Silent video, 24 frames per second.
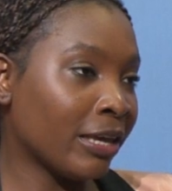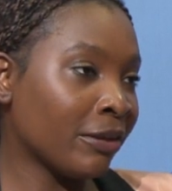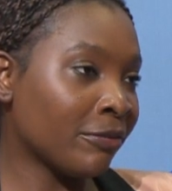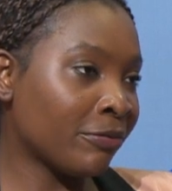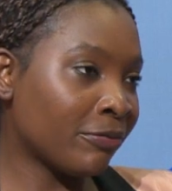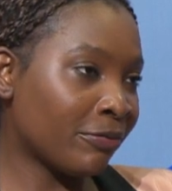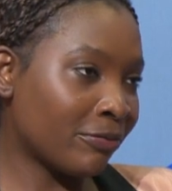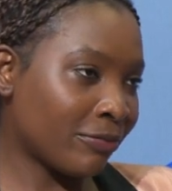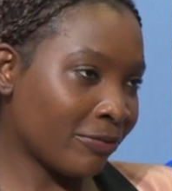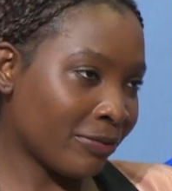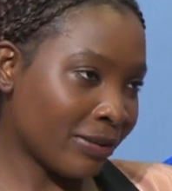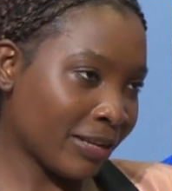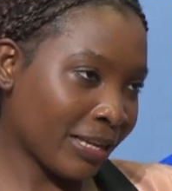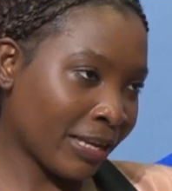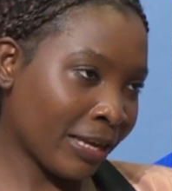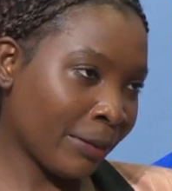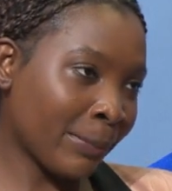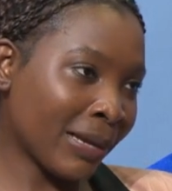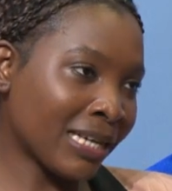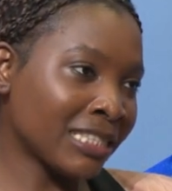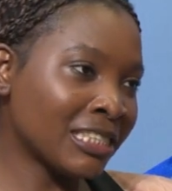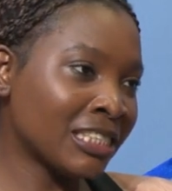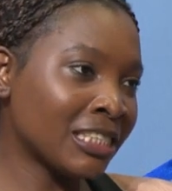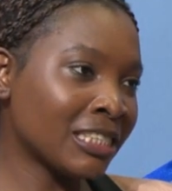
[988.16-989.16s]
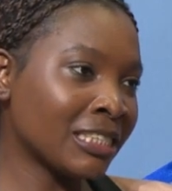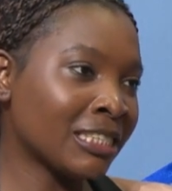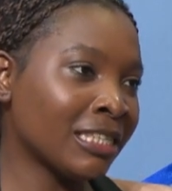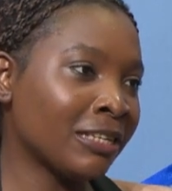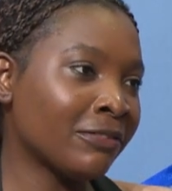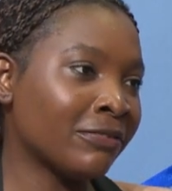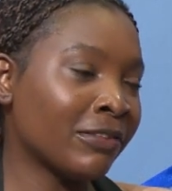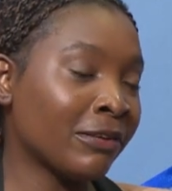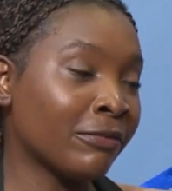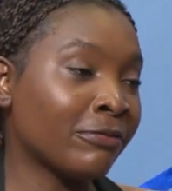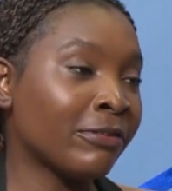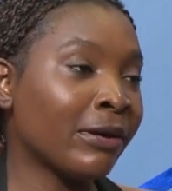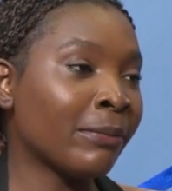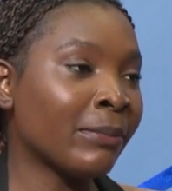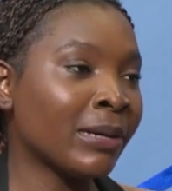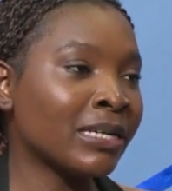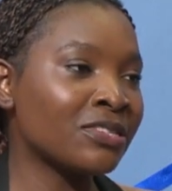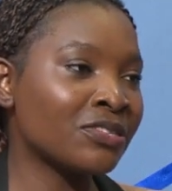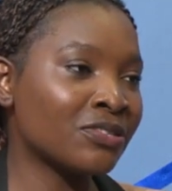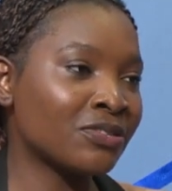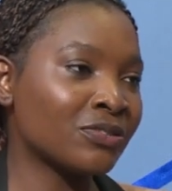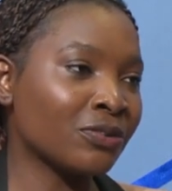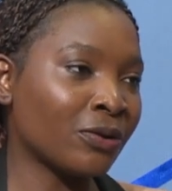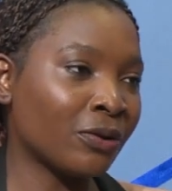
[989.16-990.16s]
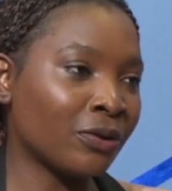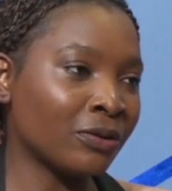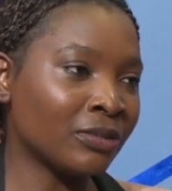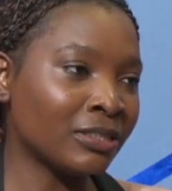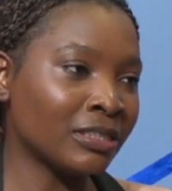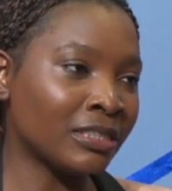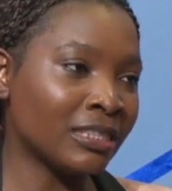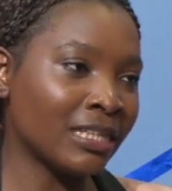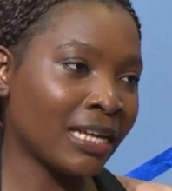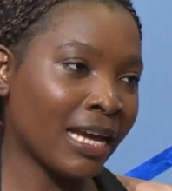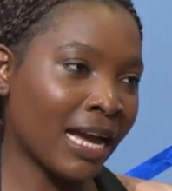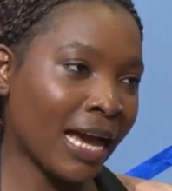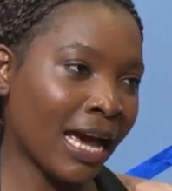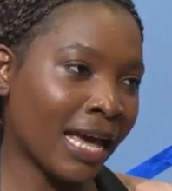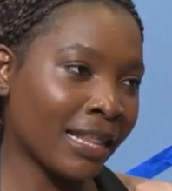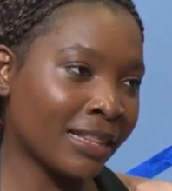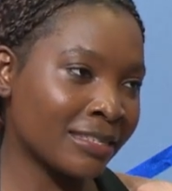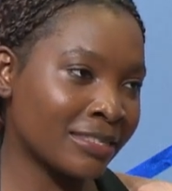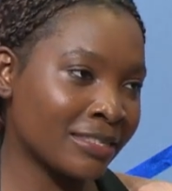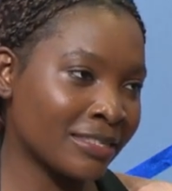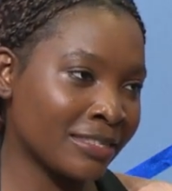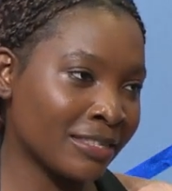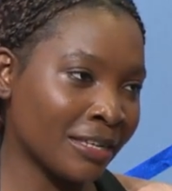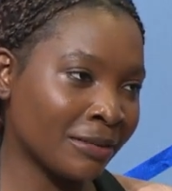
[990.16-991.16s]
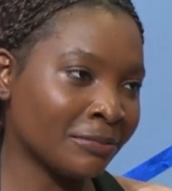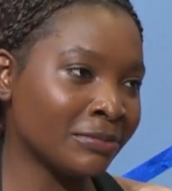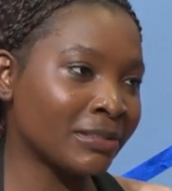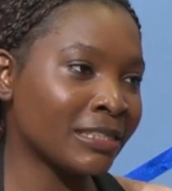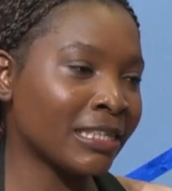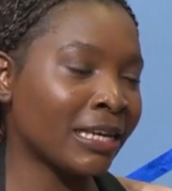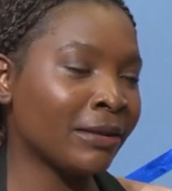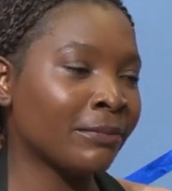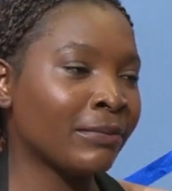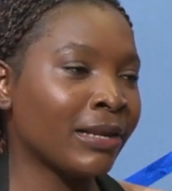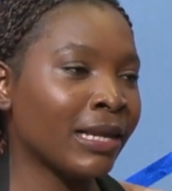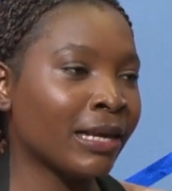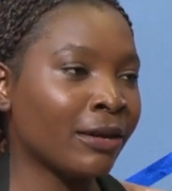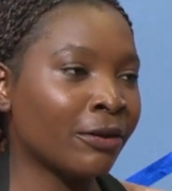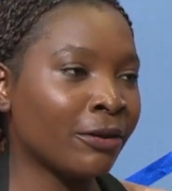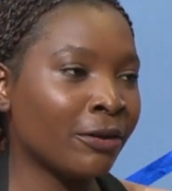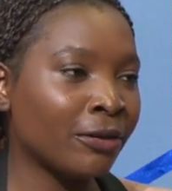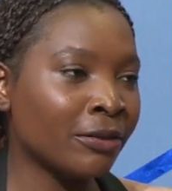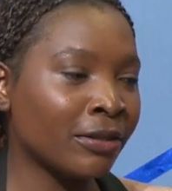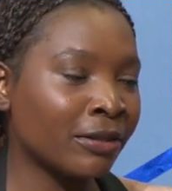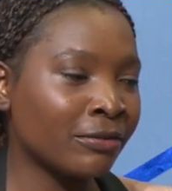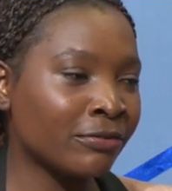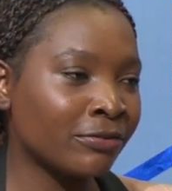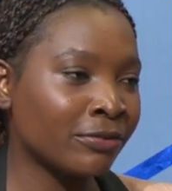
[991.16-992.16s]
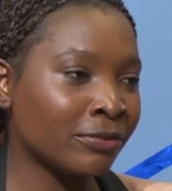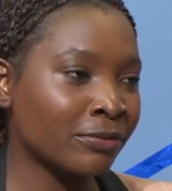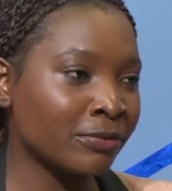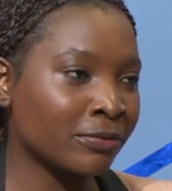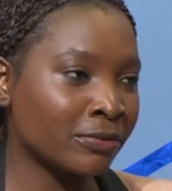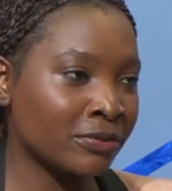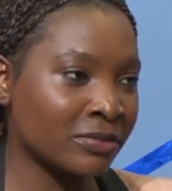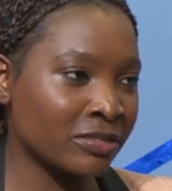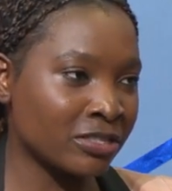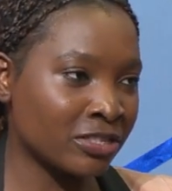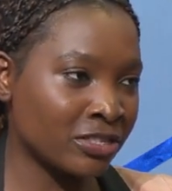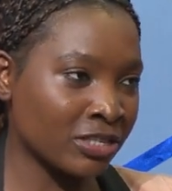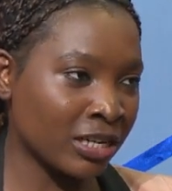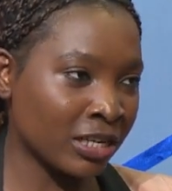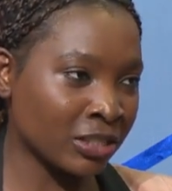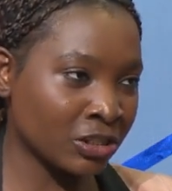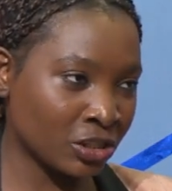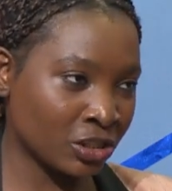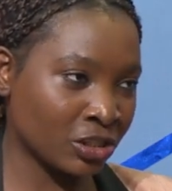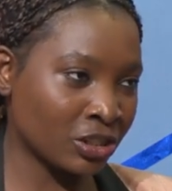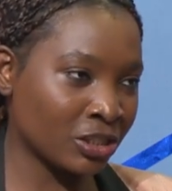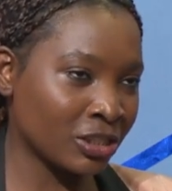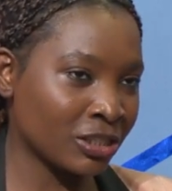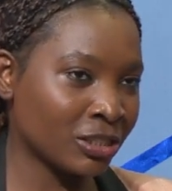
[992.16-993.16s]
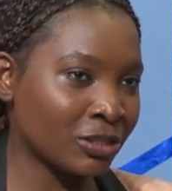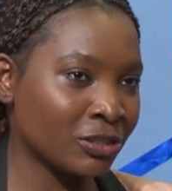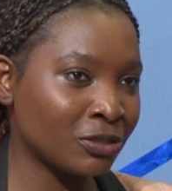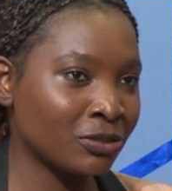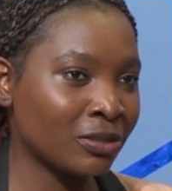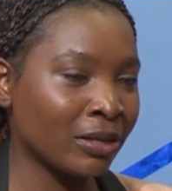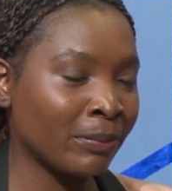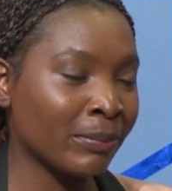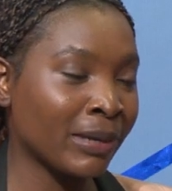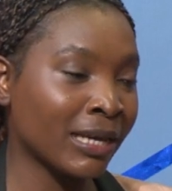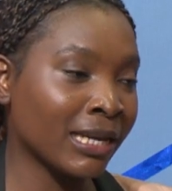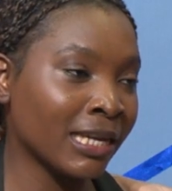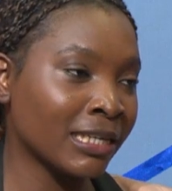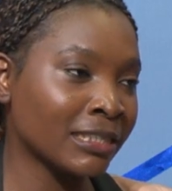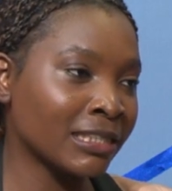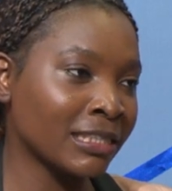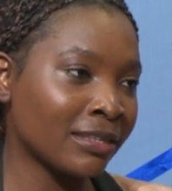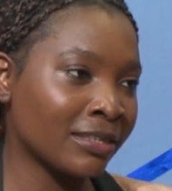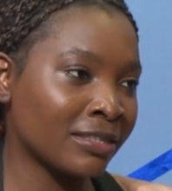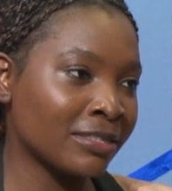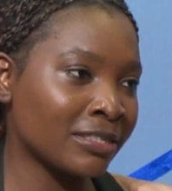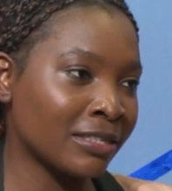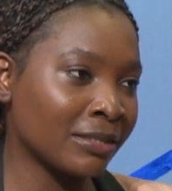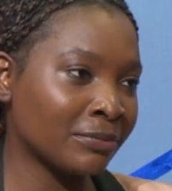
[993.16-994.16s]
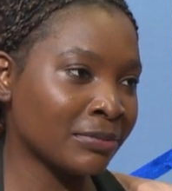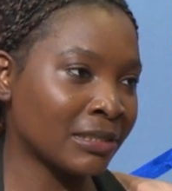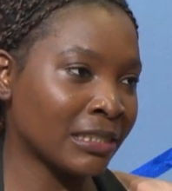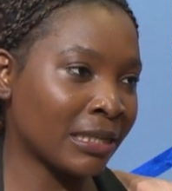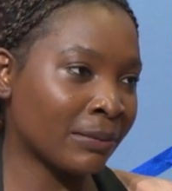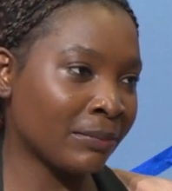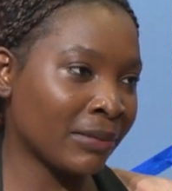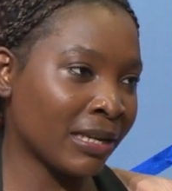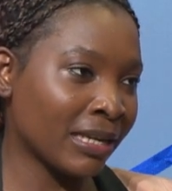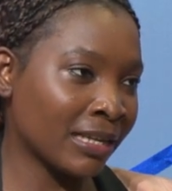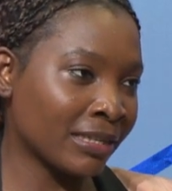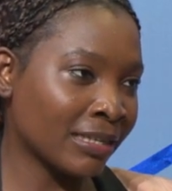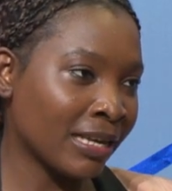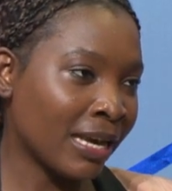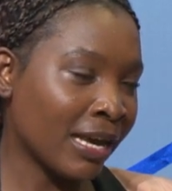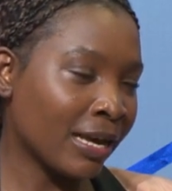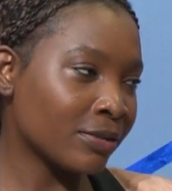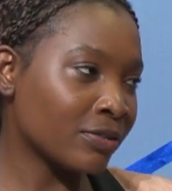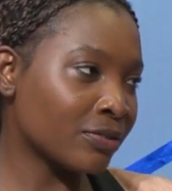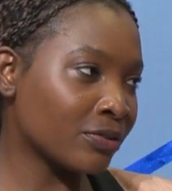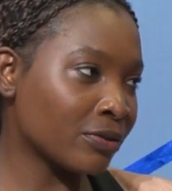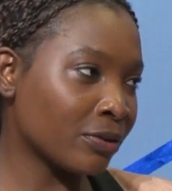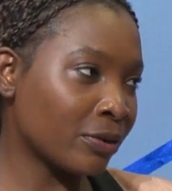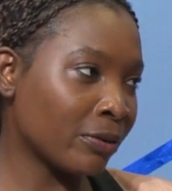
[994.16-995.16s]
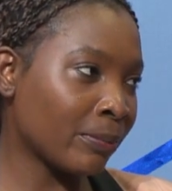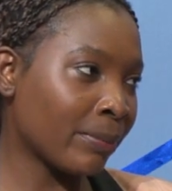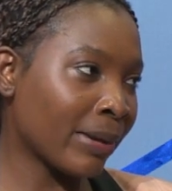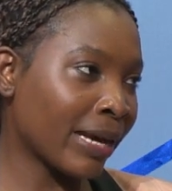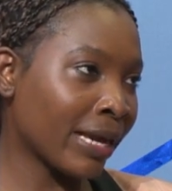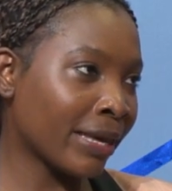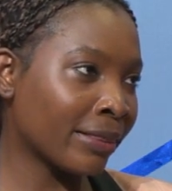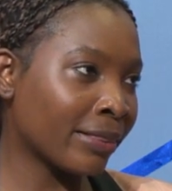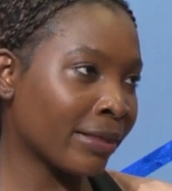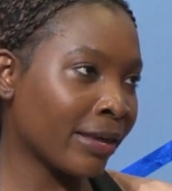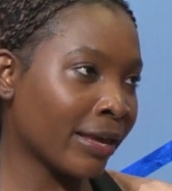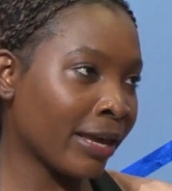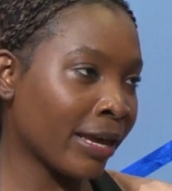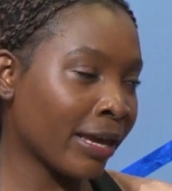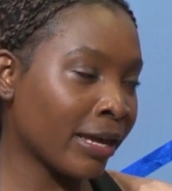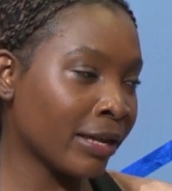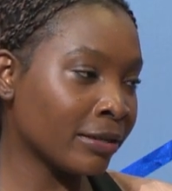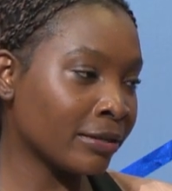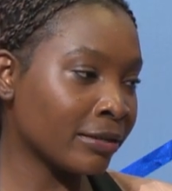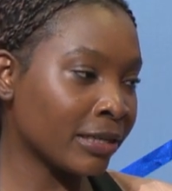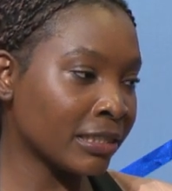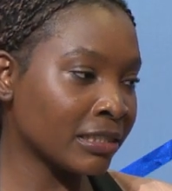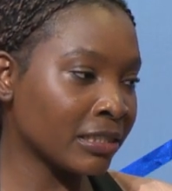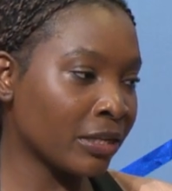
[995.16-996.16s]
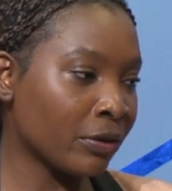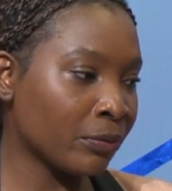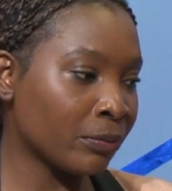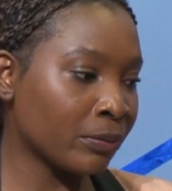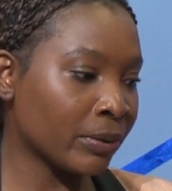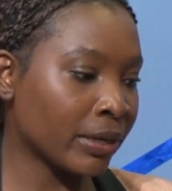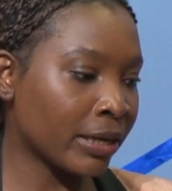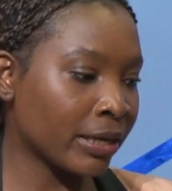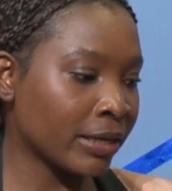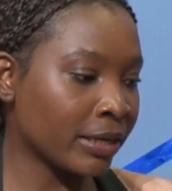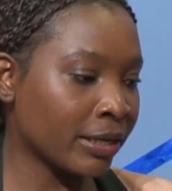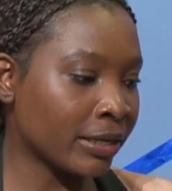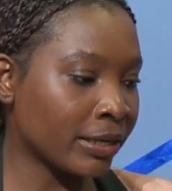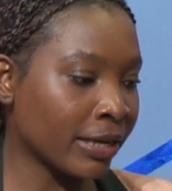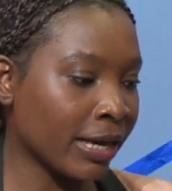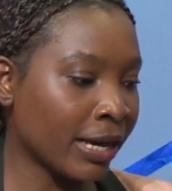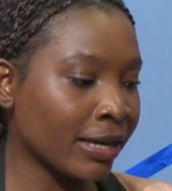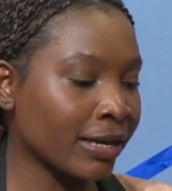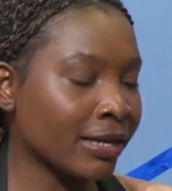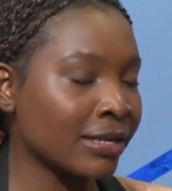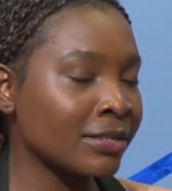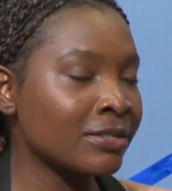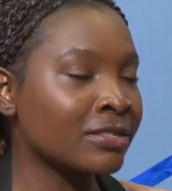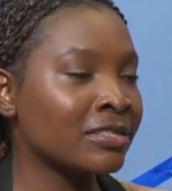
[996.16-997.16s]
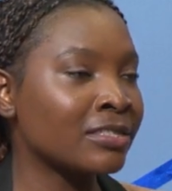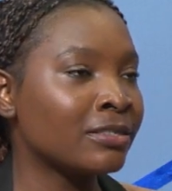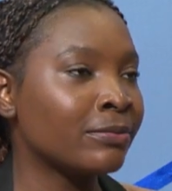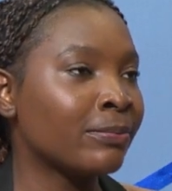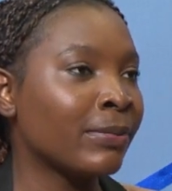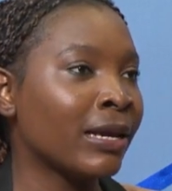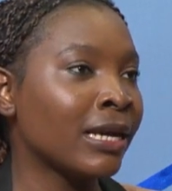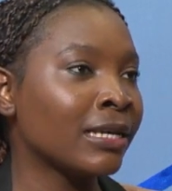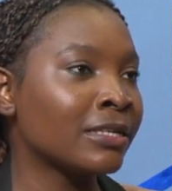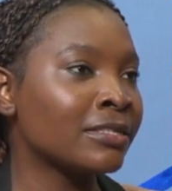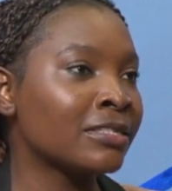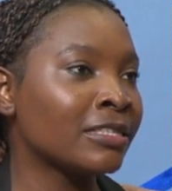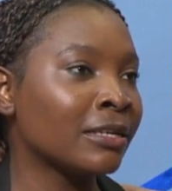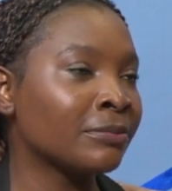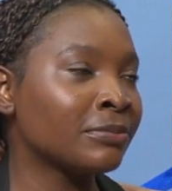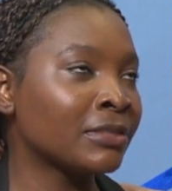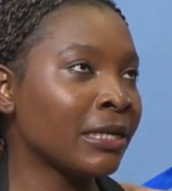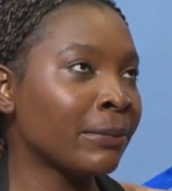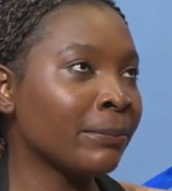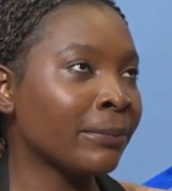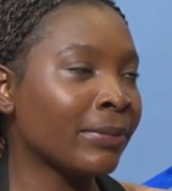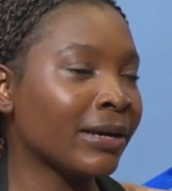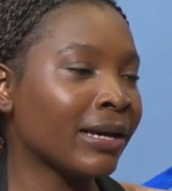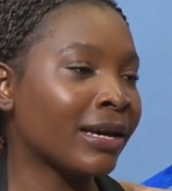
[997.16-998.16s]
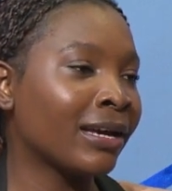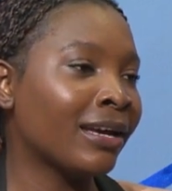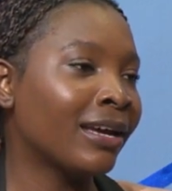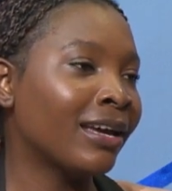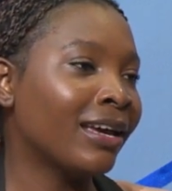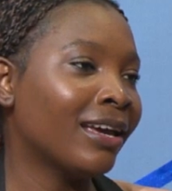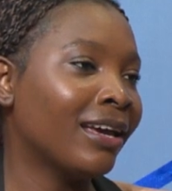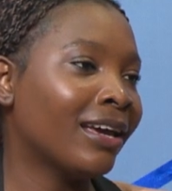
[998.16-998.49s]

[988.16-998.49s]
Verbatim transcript: if Imagine if the farmers sold at the same time, like all the food was rushed into the market at the same time. Like So by the end, right now we are in August, by September,